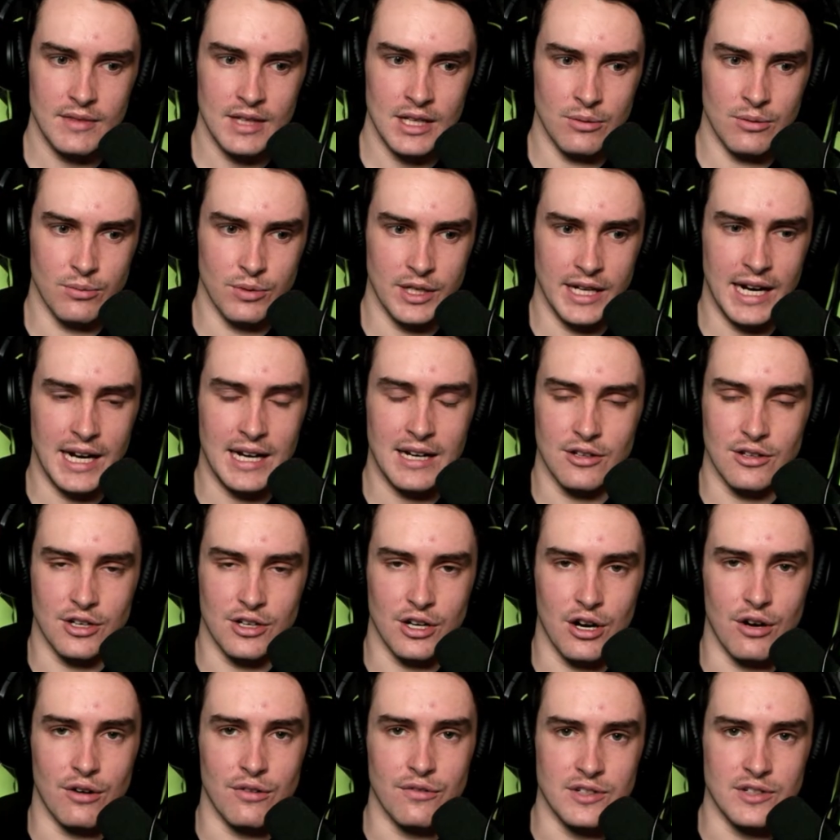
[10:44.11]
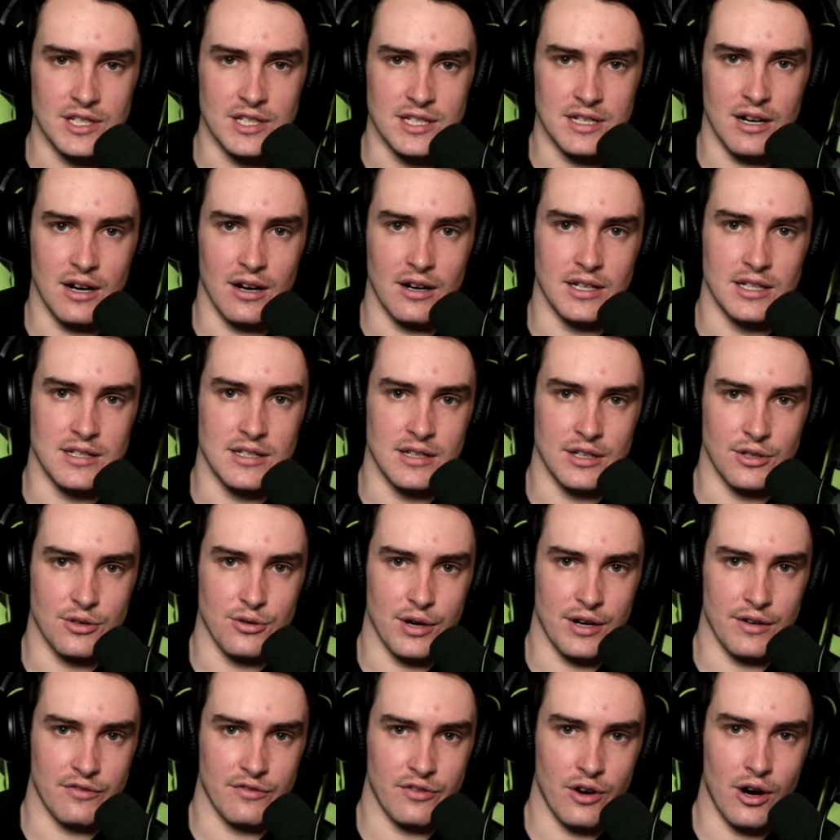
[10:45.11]
we had a lot of confidence going into the
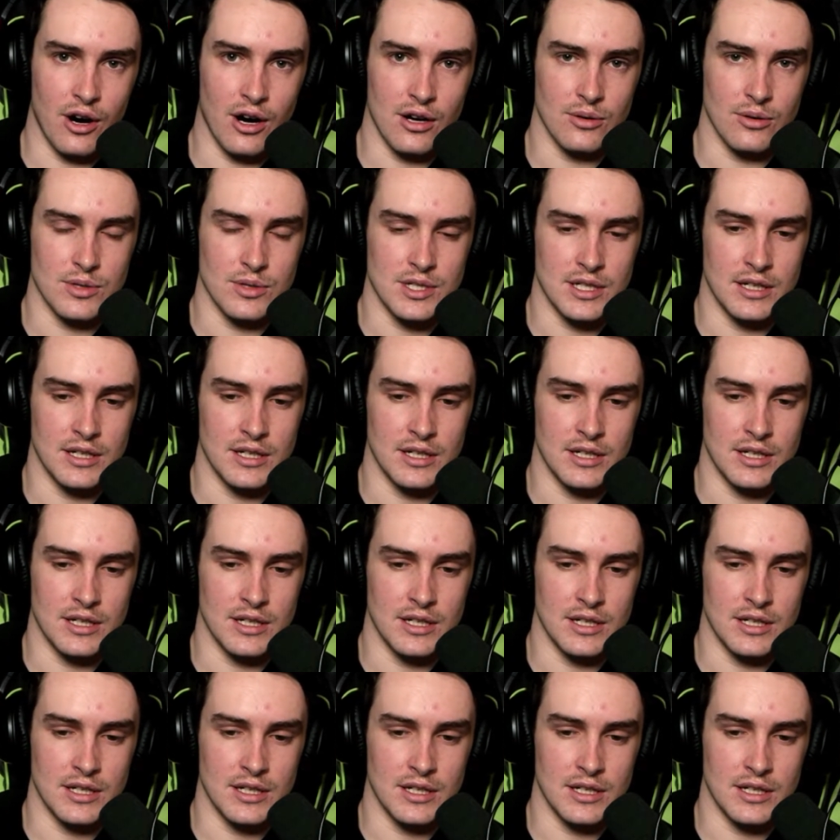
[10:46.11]
grand finals.